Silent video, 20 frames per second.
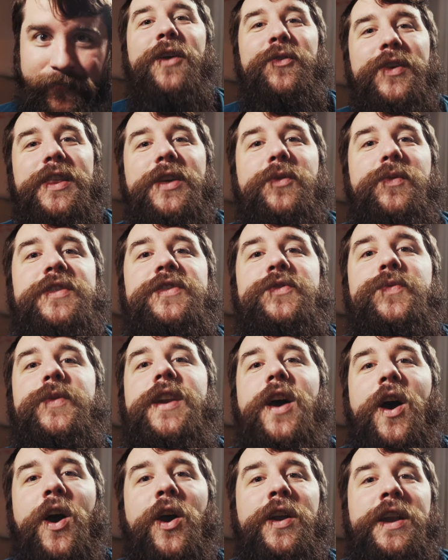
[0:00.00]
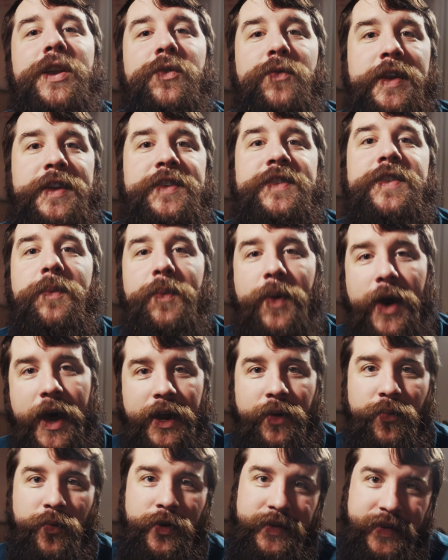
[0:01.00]
I really wished we'd already reached the
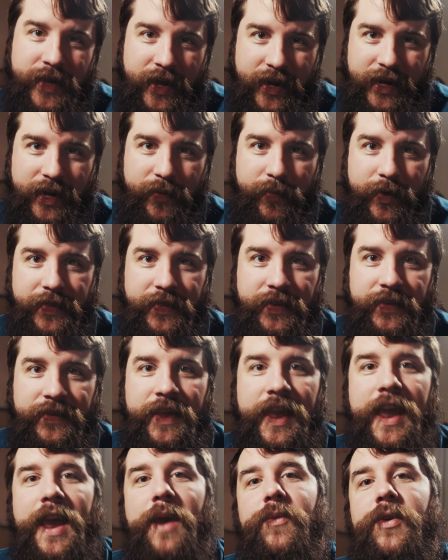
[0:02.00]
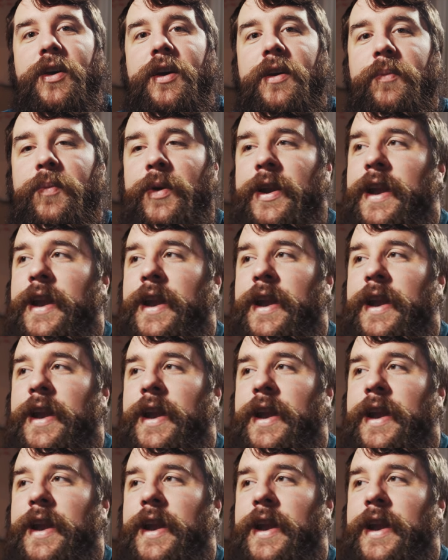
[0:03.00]
bottom when talking about this camera,